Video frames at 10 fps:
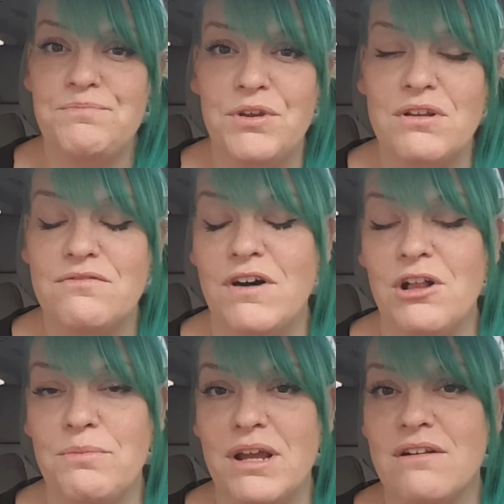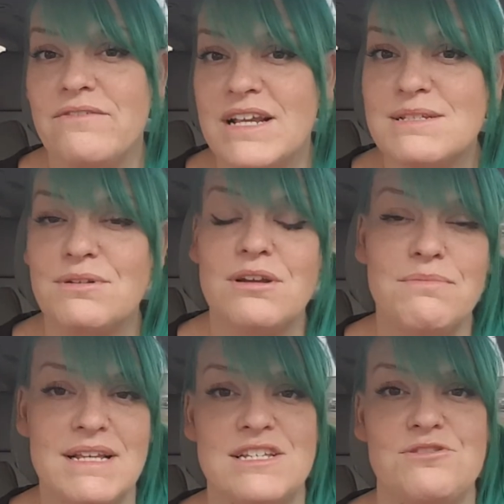you can follow me on Facebook and
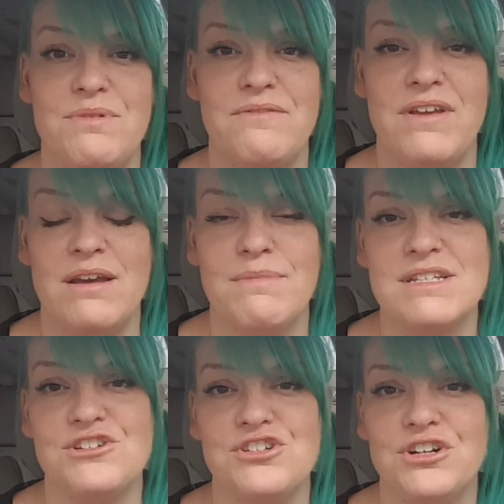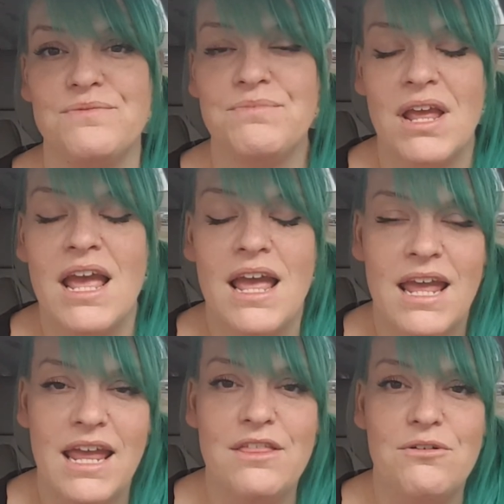message me via Messenger.
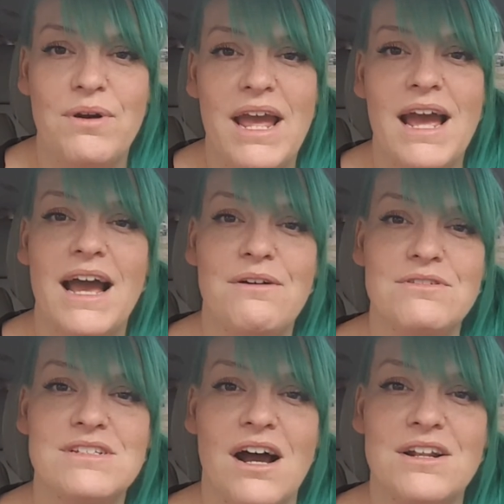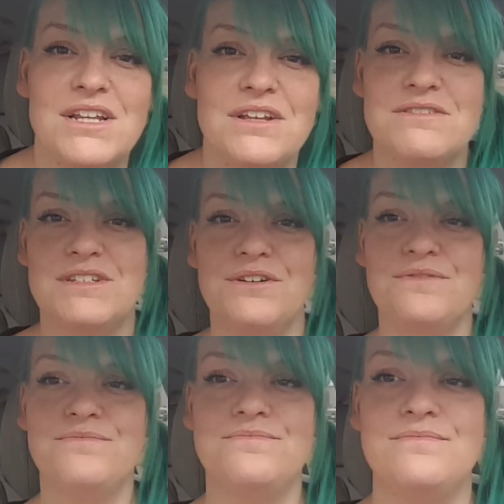Either way, I will talk to you soon.